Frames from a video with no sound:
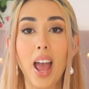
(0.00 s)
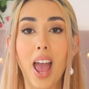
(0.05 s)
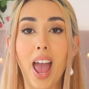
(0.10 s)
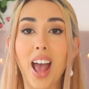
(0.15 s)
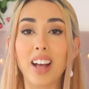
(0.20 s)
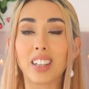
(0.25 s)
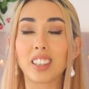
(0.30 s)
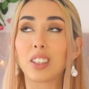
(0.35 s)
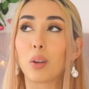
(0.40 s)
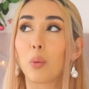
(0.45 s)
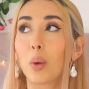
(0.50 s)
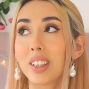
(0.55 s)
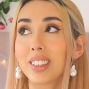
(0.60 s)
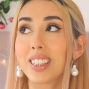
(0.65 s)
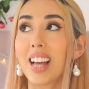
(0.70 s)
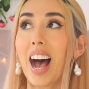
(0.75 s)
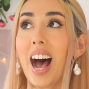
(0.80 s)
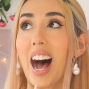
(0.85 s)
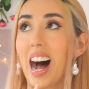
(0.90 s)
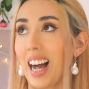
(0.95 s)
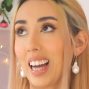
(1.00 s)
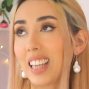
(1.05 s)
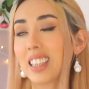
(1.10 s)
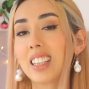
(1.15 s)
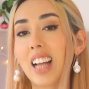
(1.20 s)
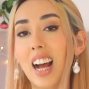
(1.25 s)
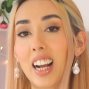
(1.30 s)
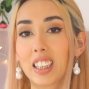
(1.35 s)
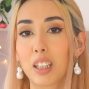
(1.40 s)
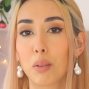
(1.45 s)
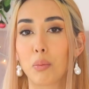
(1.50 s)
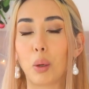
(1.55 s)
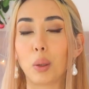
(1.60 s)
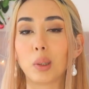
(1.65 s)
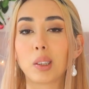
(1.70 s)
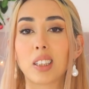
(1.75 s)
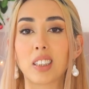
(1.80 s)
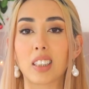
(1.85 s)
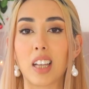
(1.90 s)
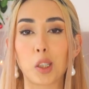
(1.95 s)
and the one that I like the
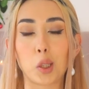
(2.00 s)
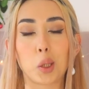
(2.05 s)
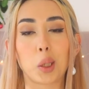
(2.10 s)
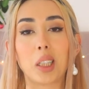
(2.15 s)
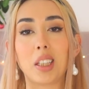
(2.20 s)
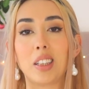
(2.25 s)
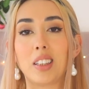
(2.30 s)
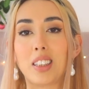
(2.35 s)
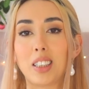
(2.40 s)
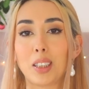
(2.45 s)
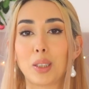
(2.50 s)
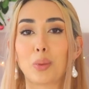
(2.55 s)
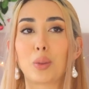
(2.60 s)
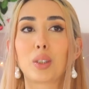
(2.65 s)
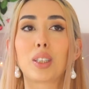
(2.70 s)
most is actually this